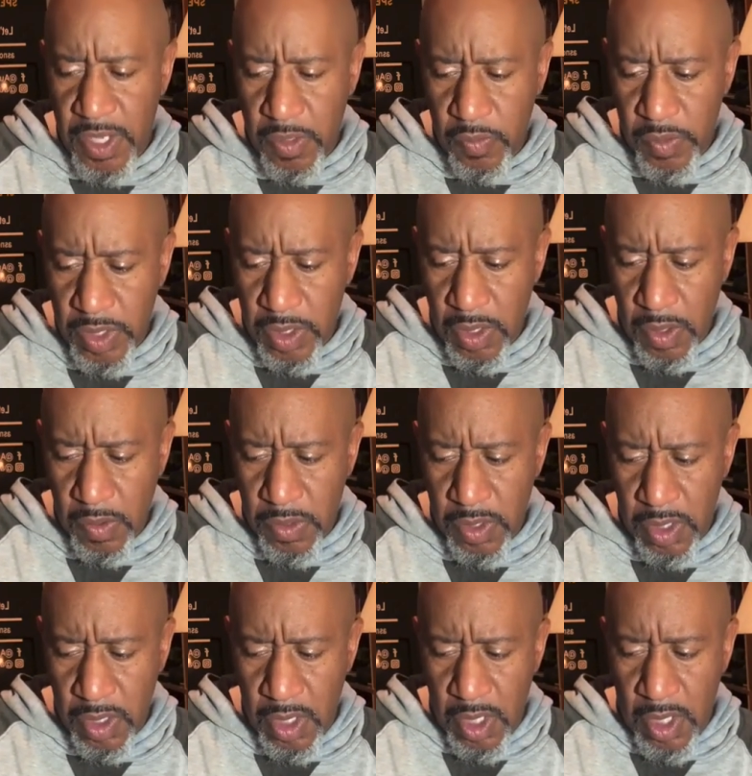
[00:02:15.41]
And we know
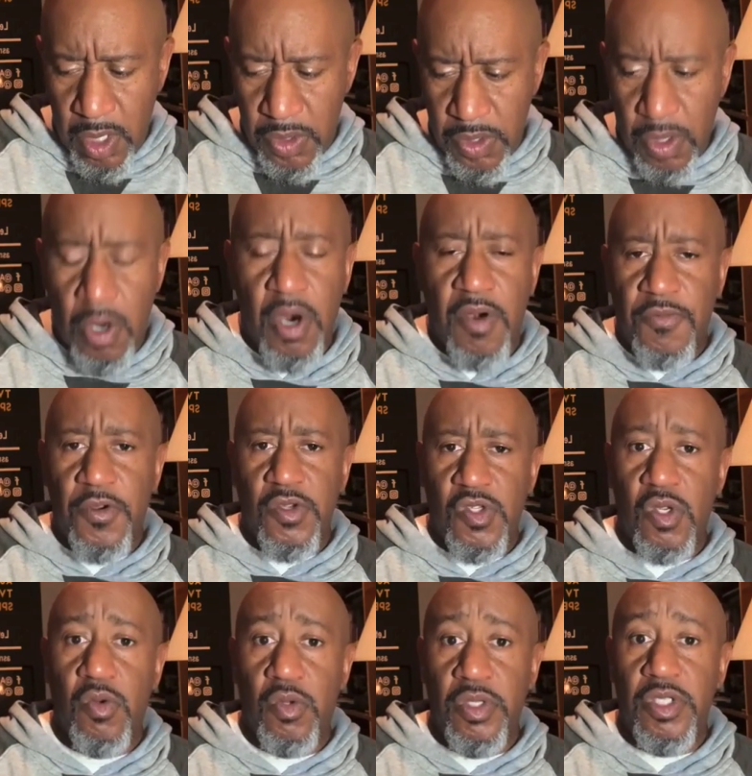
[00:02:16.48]
that there are folks
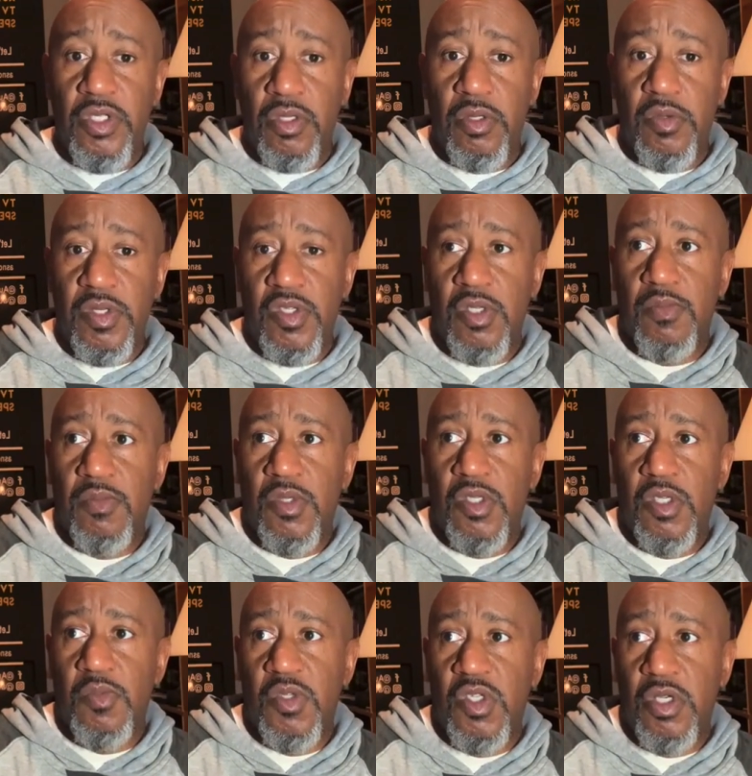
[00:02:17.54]
who are really dealing with some
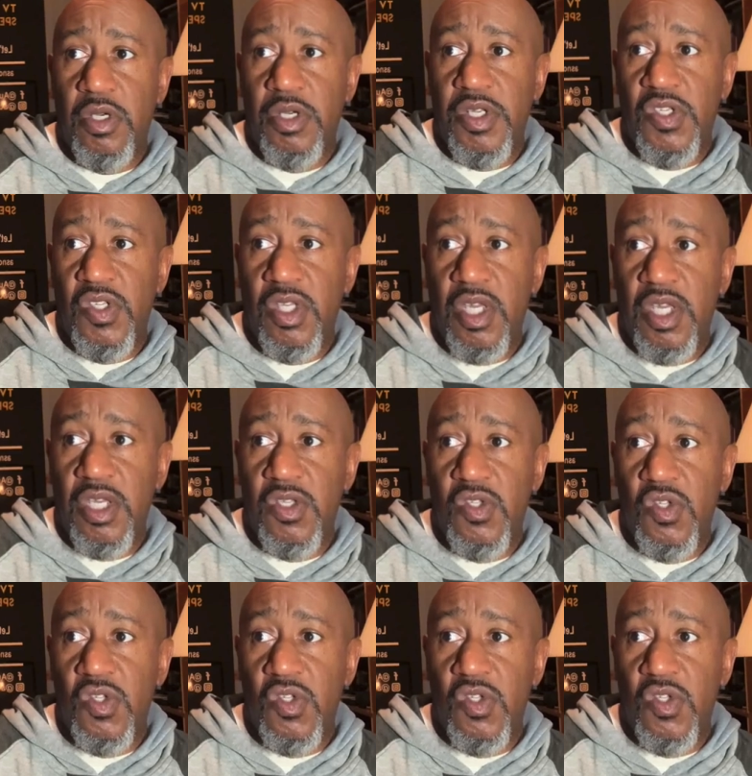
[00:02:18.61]
some serious things.